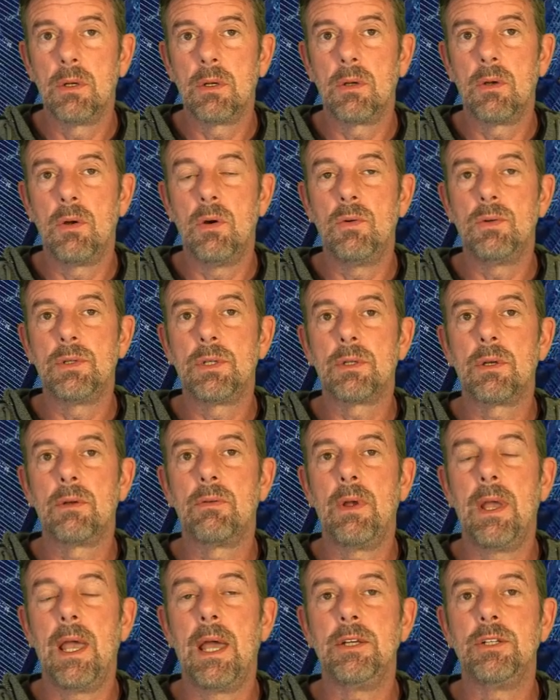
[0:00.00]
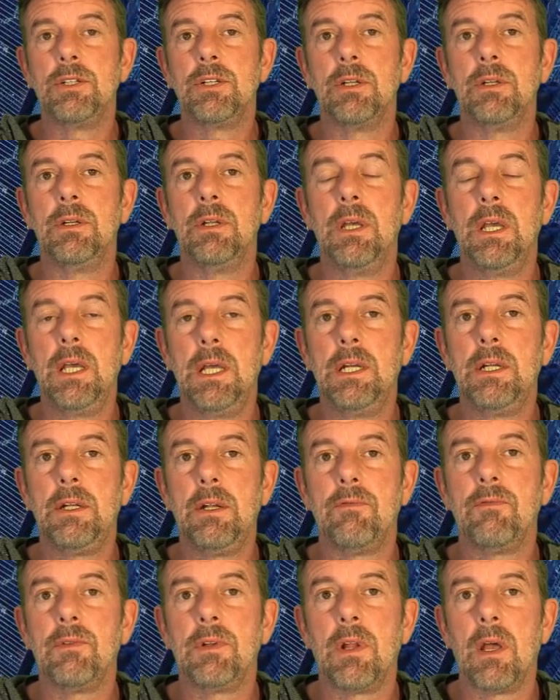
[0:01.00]
course creation in a
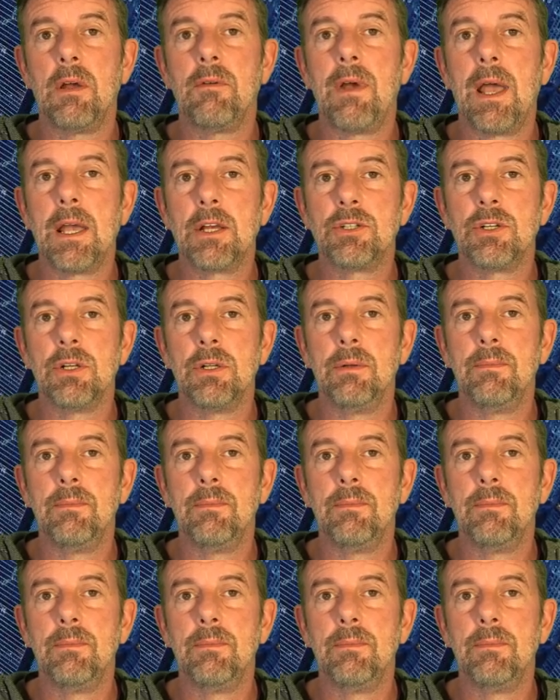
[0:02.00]
different direction